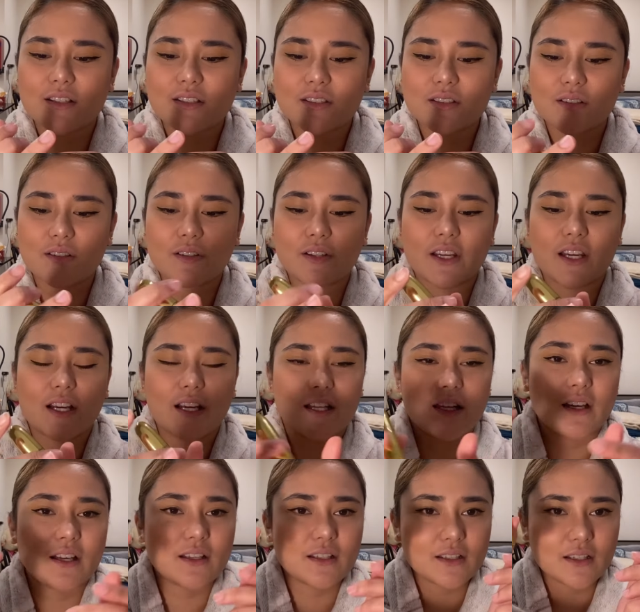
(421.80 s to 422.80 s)
So, yeah.
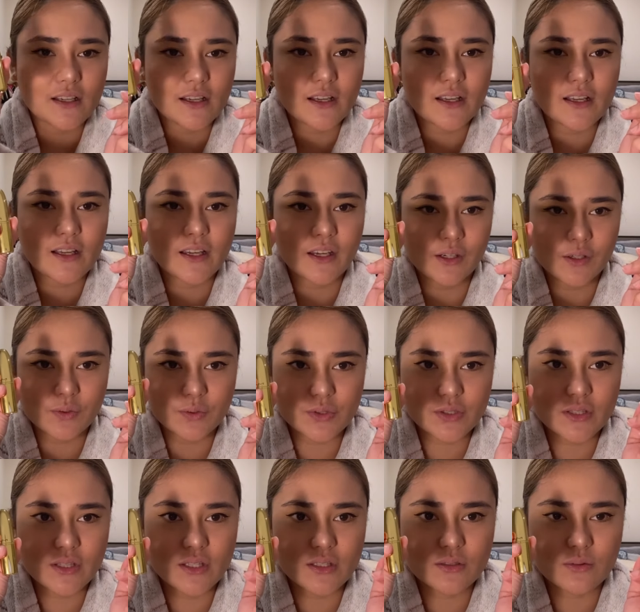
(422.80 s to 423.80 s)
I use
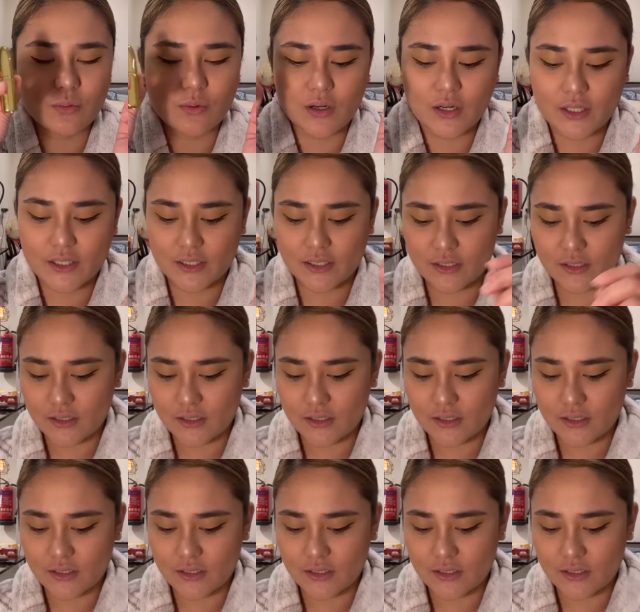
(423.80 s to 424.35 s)
this one.